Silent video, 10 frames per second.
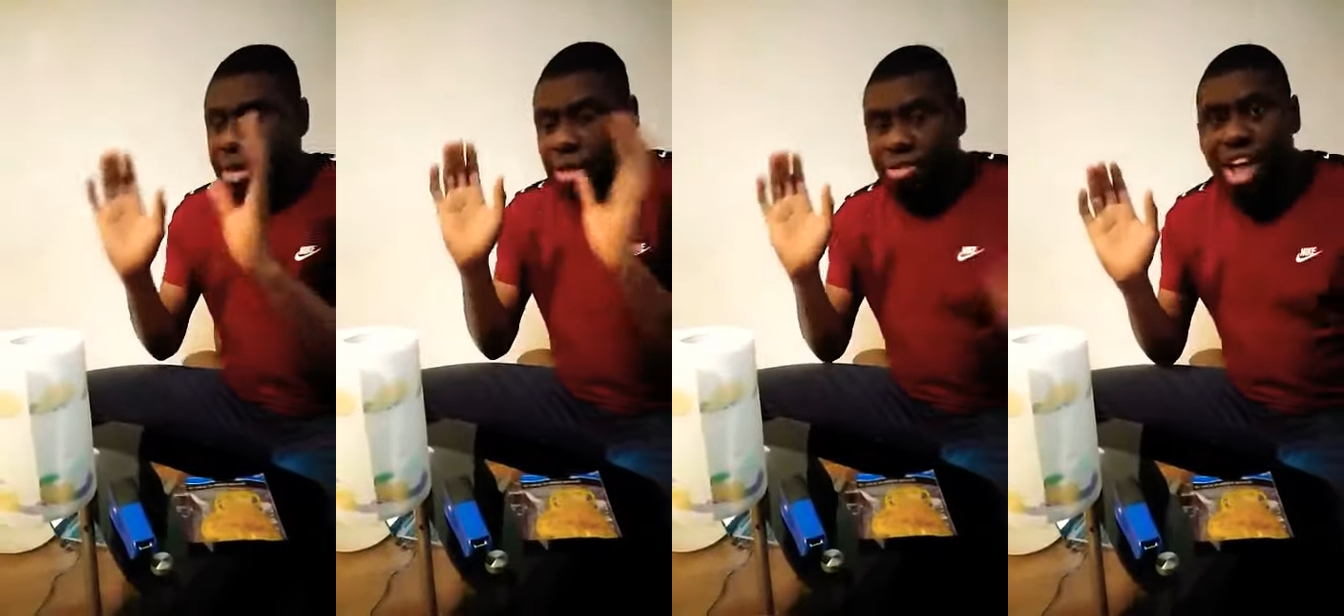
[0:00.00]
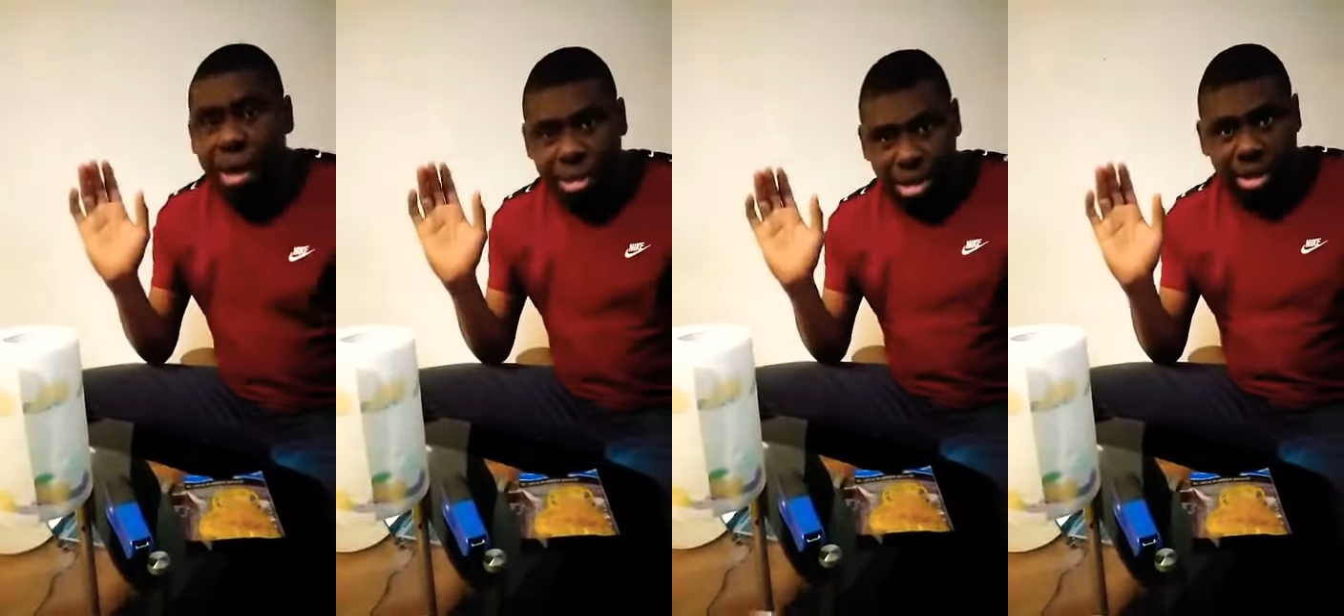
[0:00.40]

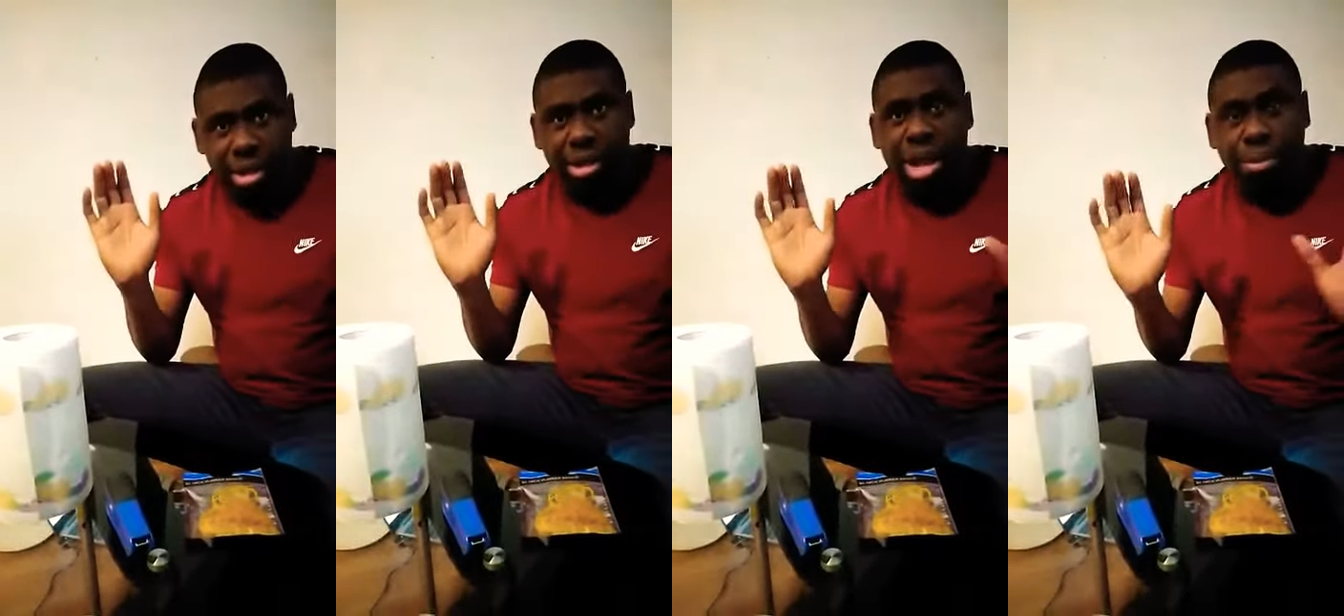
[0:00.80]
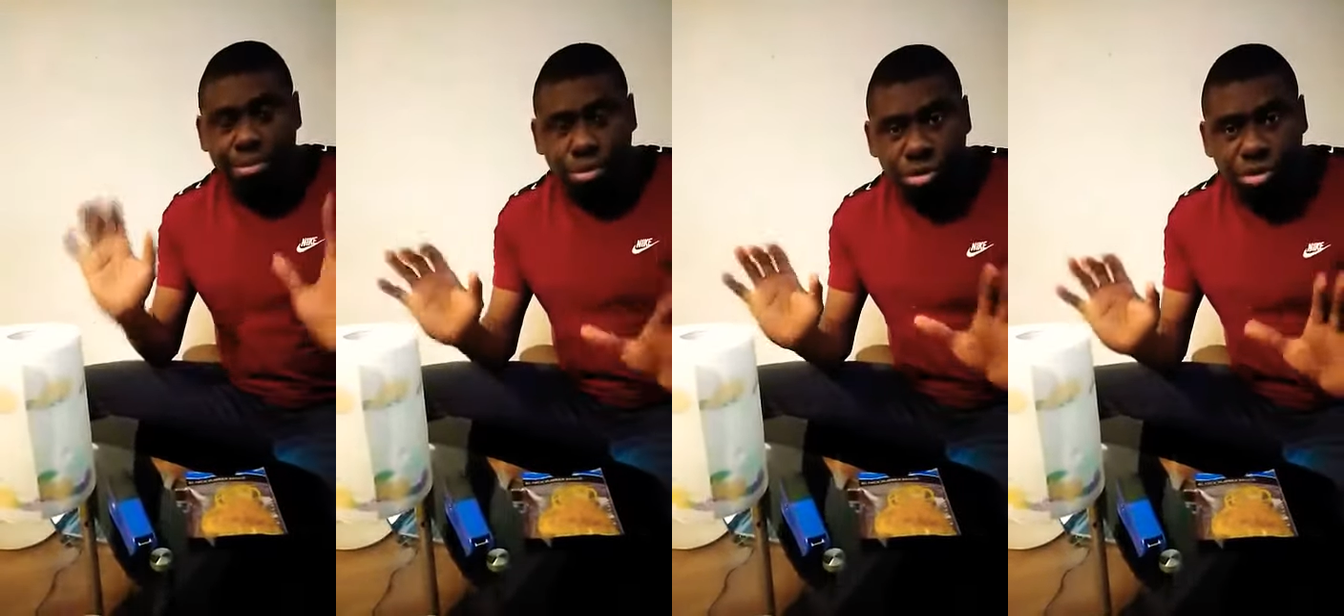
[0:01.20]
Germany, that
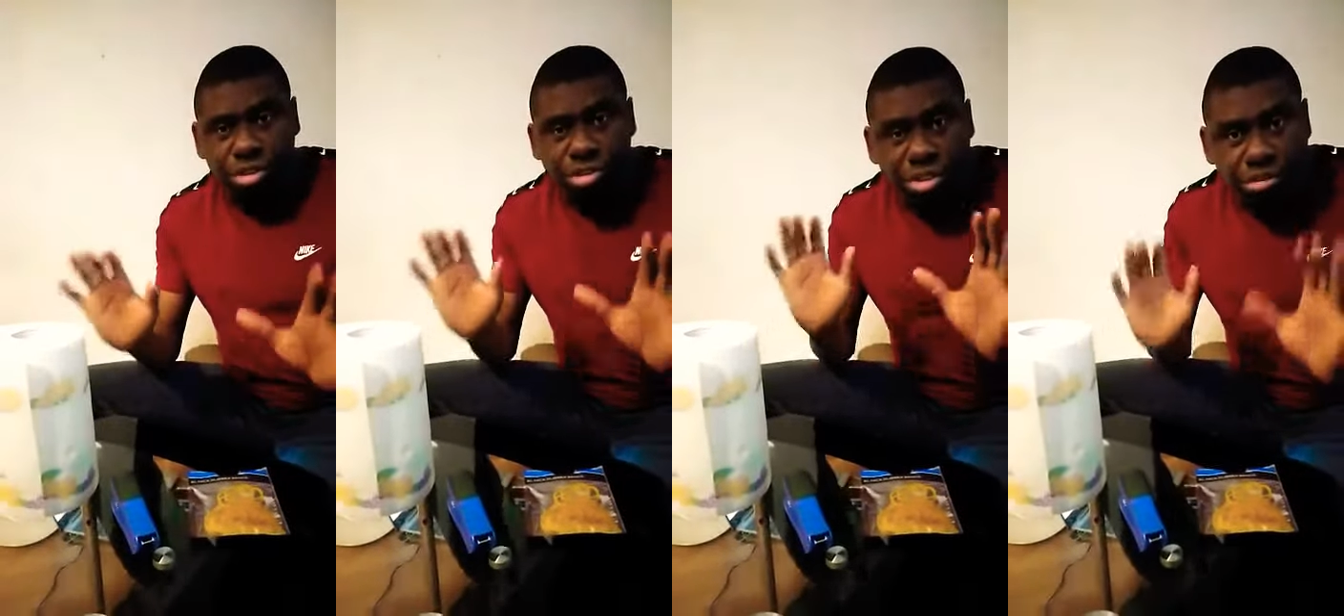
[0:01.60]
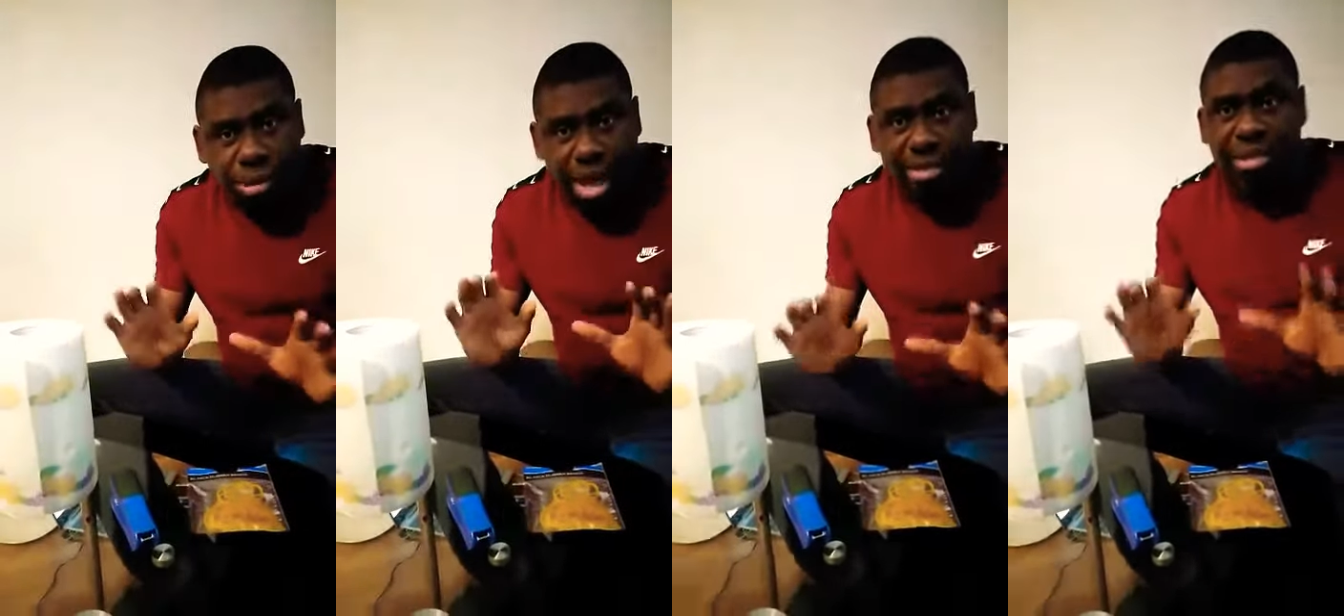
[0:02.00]
produces this
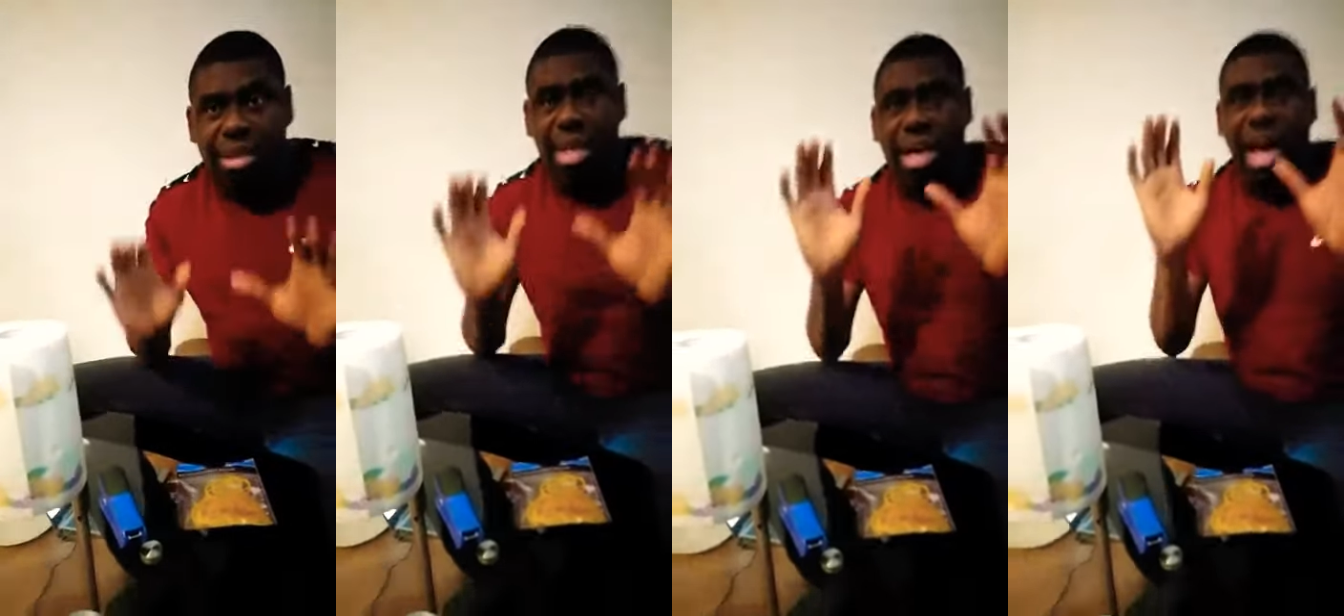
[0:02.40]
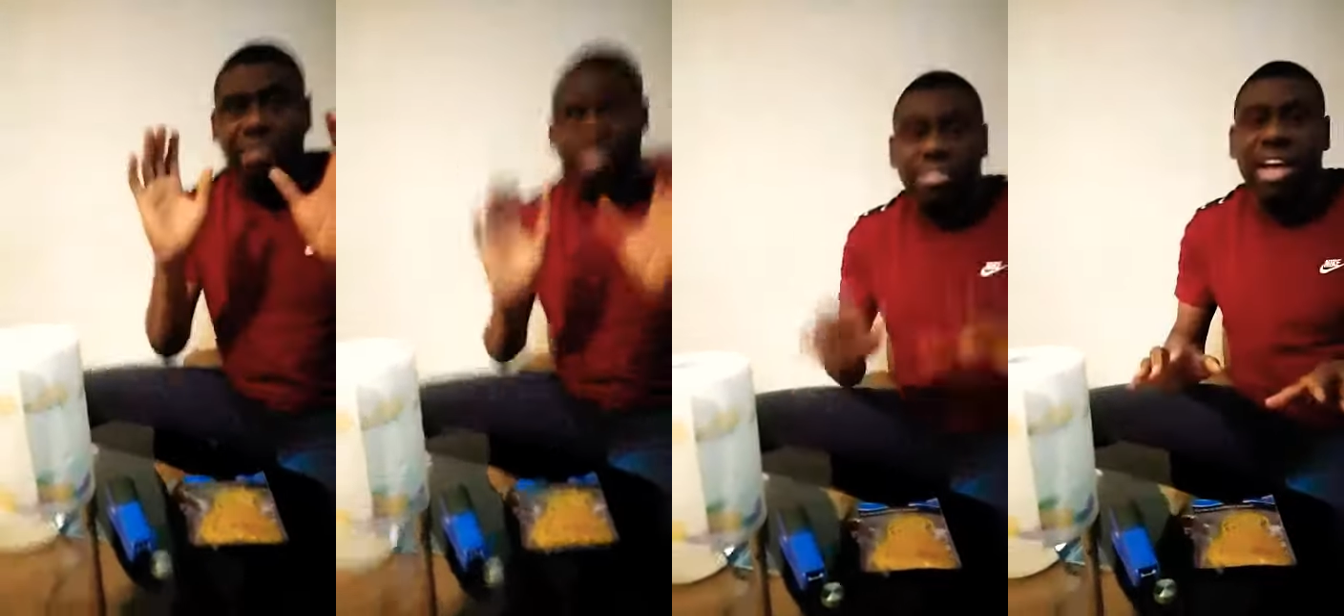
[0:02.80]
mask, have
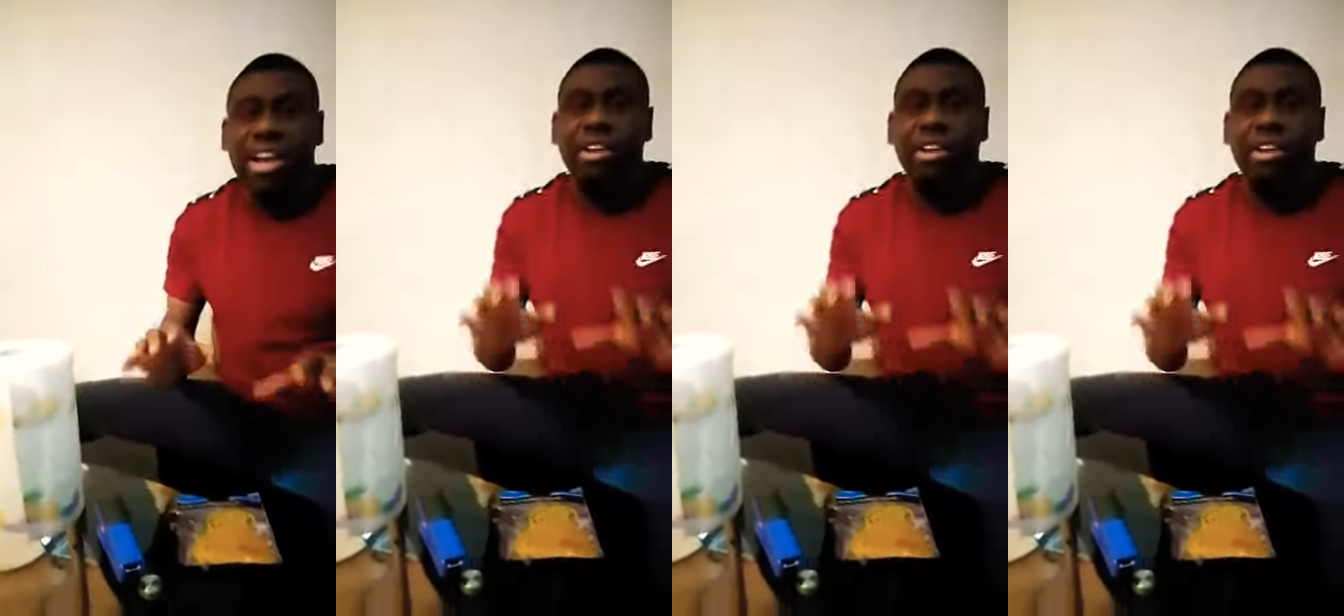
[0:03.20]
decided